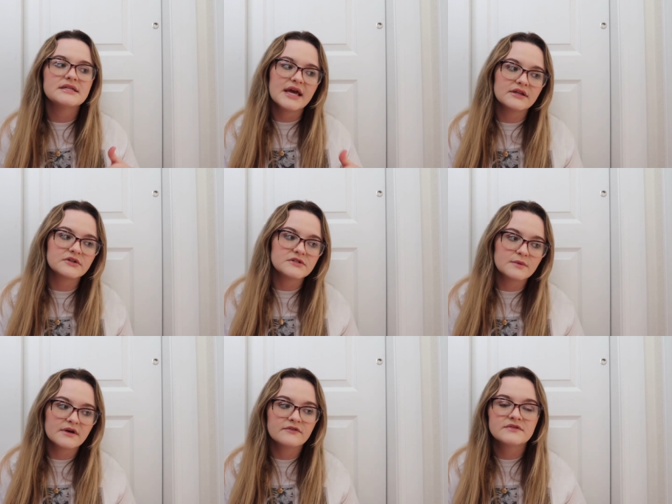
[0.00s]
Taylor
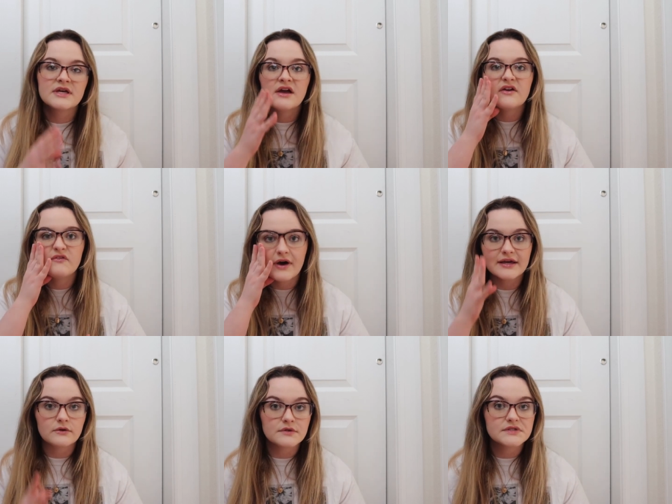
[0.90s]
Swift
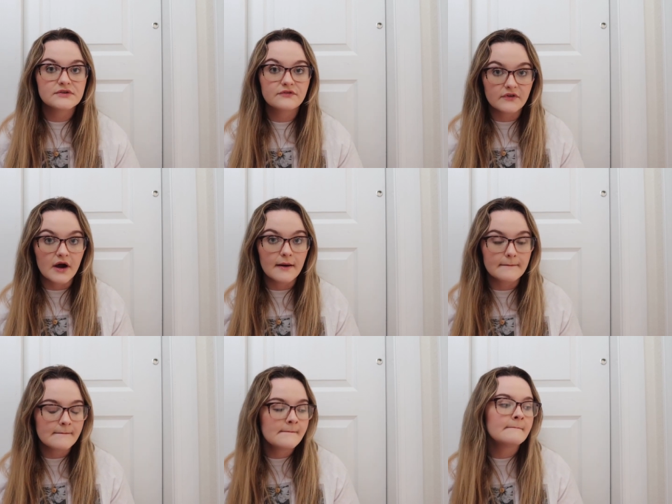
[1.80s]
vinyls
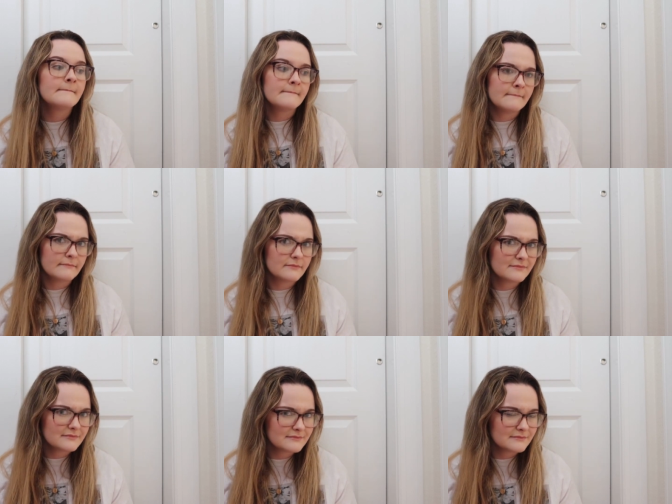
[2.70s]
from
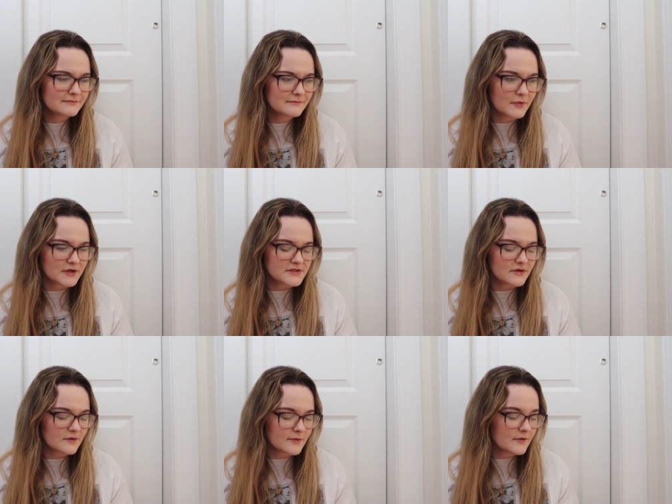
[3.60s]
Barnes &
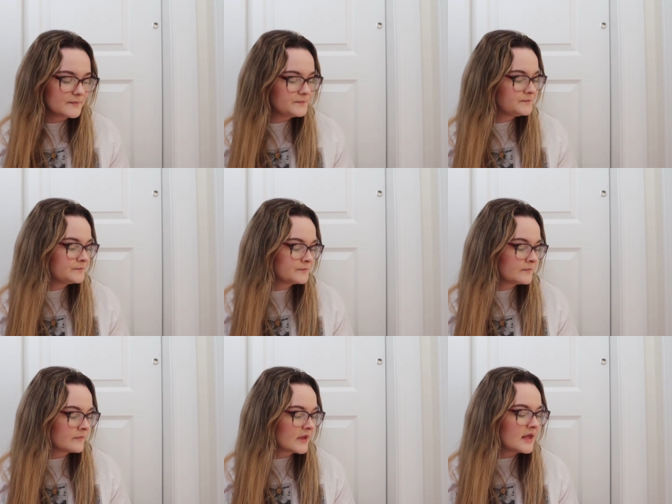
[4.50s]
Noble.
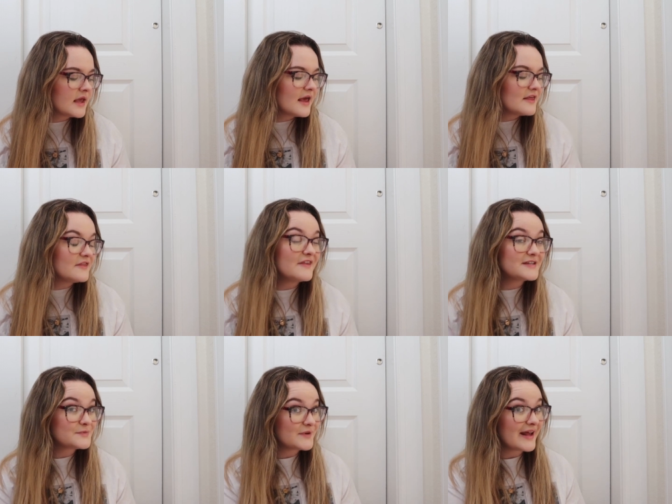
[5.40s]

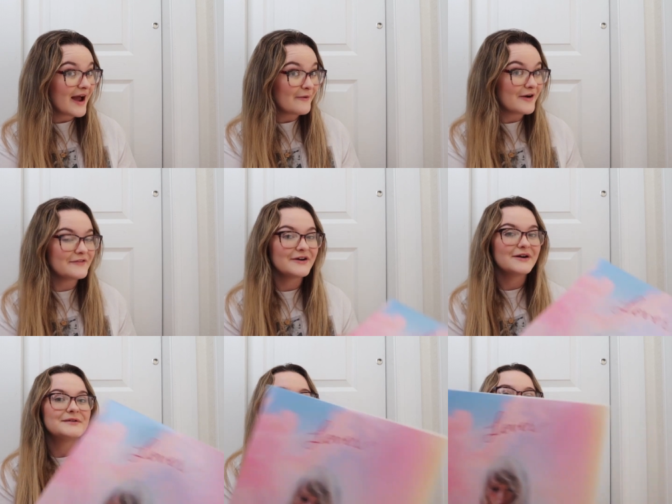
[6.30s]
This one,
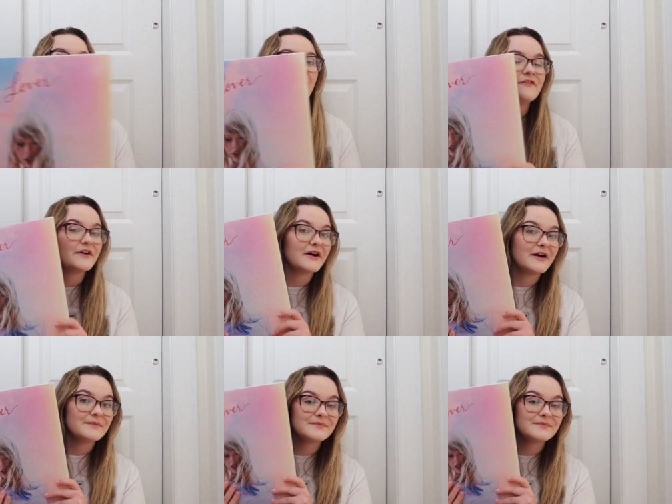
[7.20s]
however, Lover,